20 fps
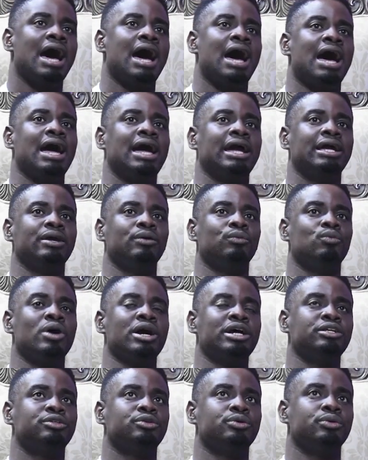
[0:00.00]
I what
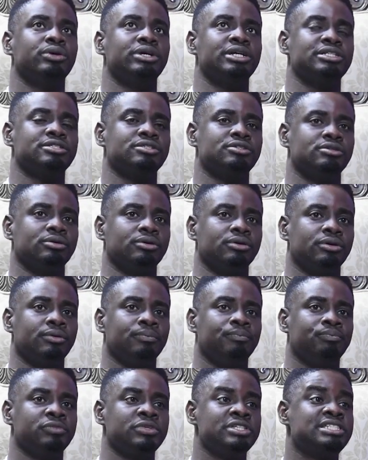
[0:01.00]
I do is is to
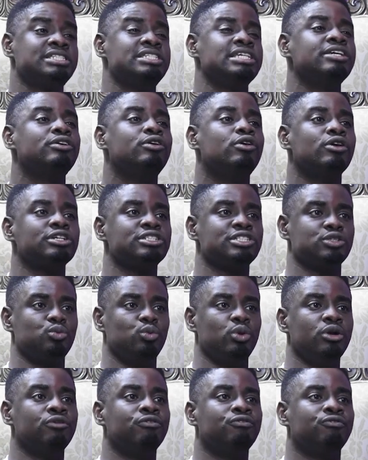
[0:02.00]
seek God's
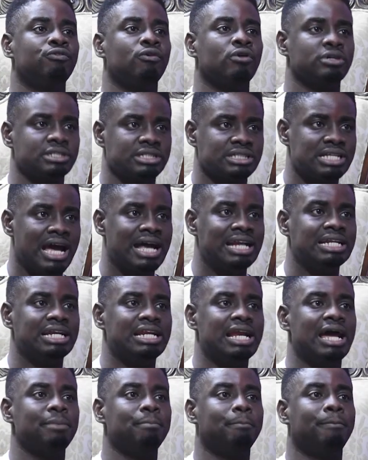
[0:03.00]
will first, and then
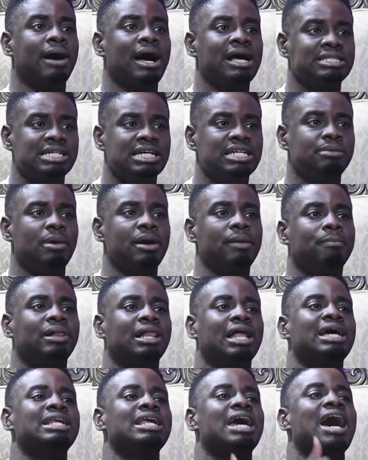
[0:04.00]
mm. I pattern my
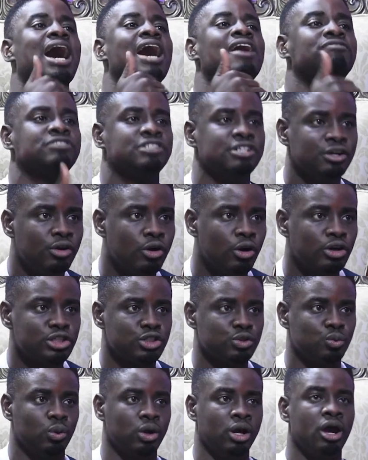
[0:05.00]
plan after, after God's
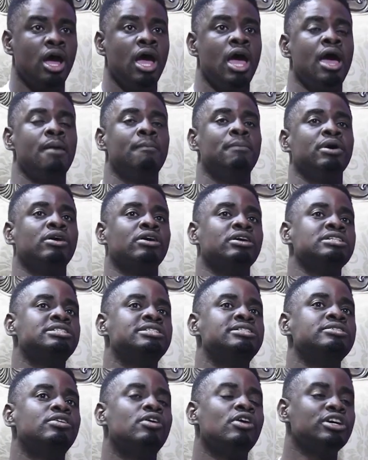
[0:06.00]
will, will because
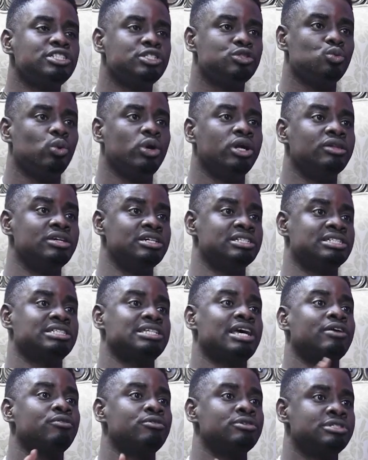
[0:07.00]
God. God's will is
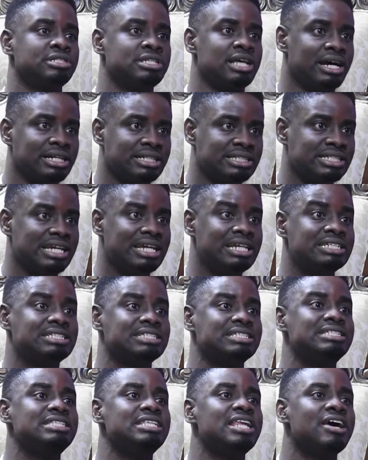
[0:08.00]
sacrosanct; it's
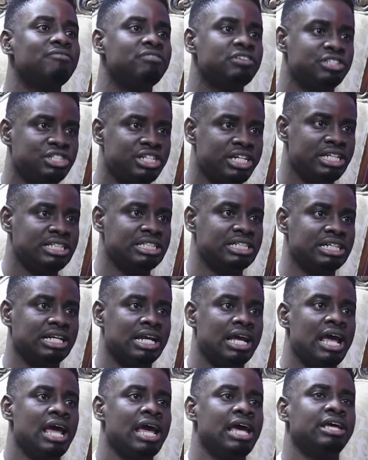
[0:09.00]
mm. never changing.
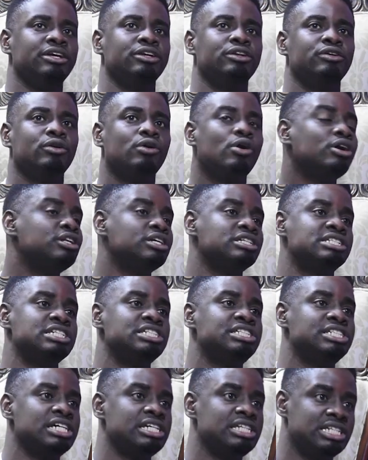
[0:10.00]
Mm. You know, mm. God
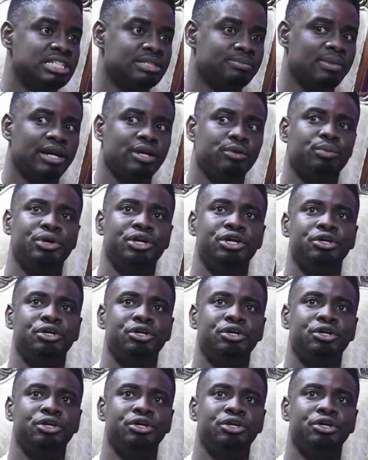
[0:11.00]
doesn't change His mind. We